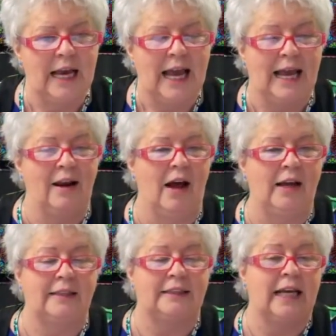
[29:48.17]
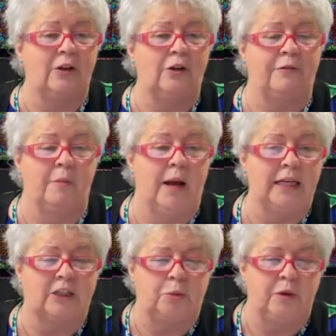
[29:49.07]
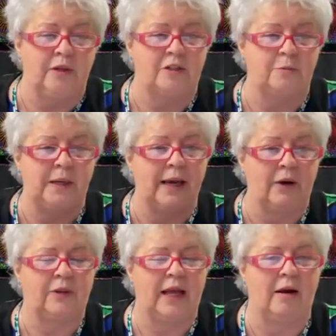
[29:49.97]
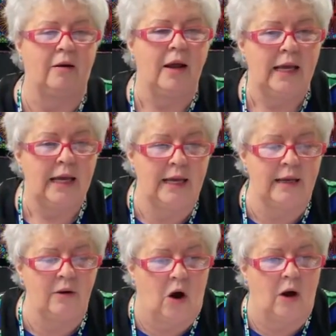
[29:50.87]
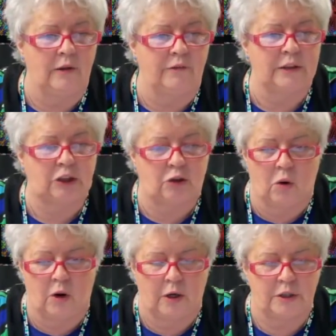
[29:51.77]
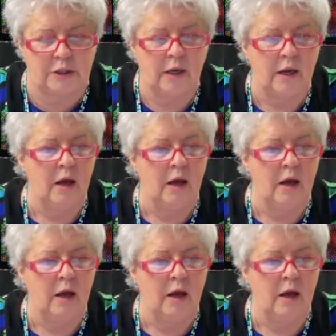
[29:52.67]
And I can tell you from my experience being out there in all of the stores,